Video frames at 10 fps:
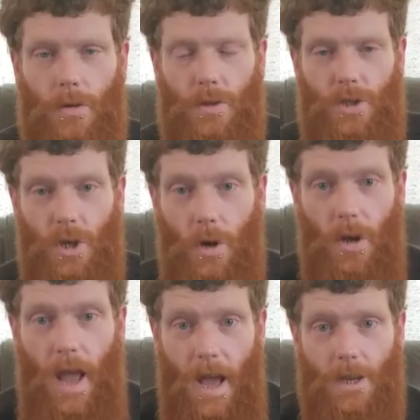So
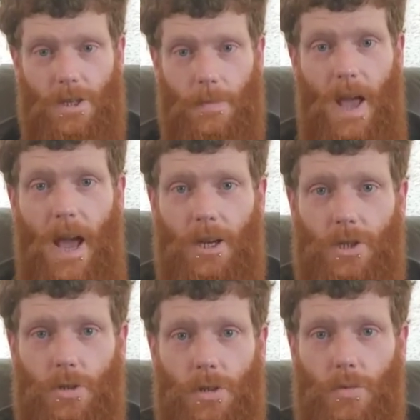it has some
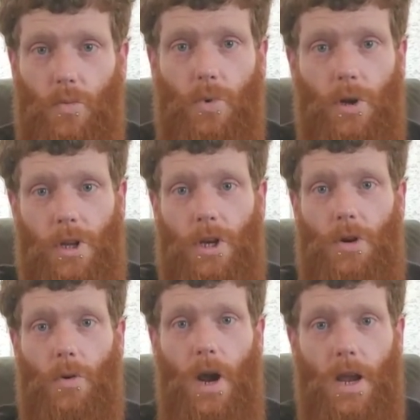actually really
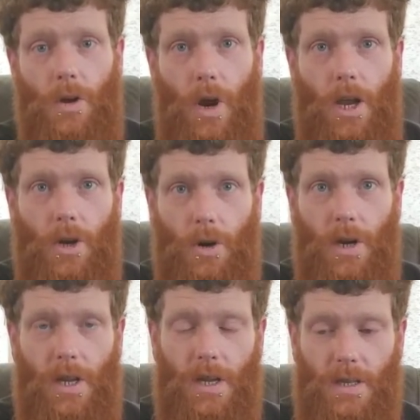great
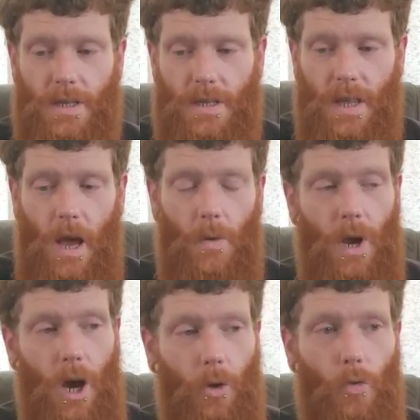ingredients that we
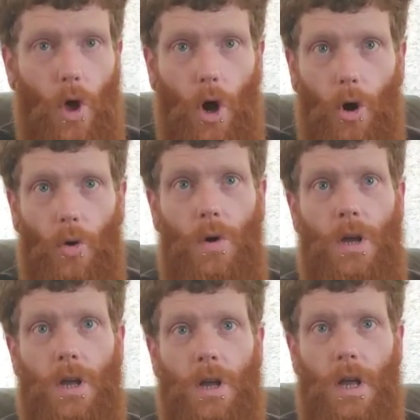all know
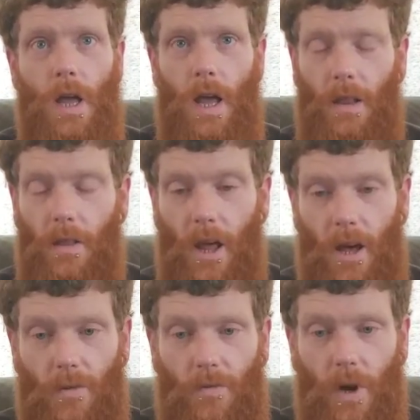and
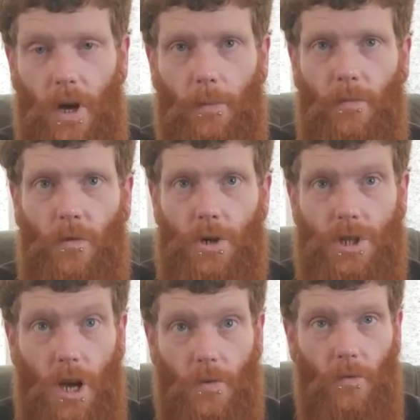love. First
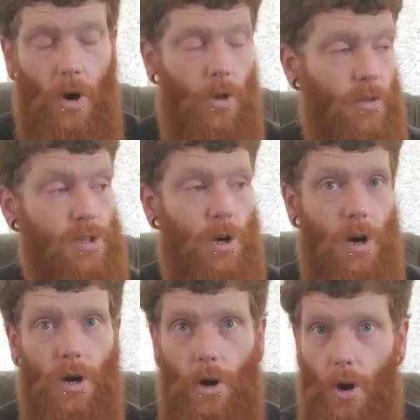off, all these
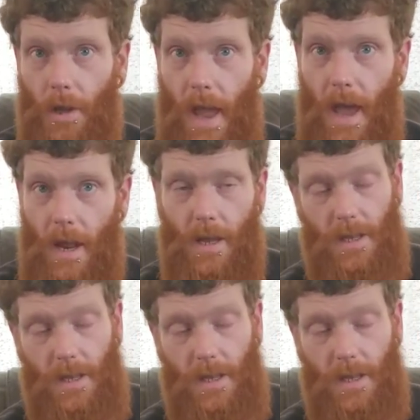are organic.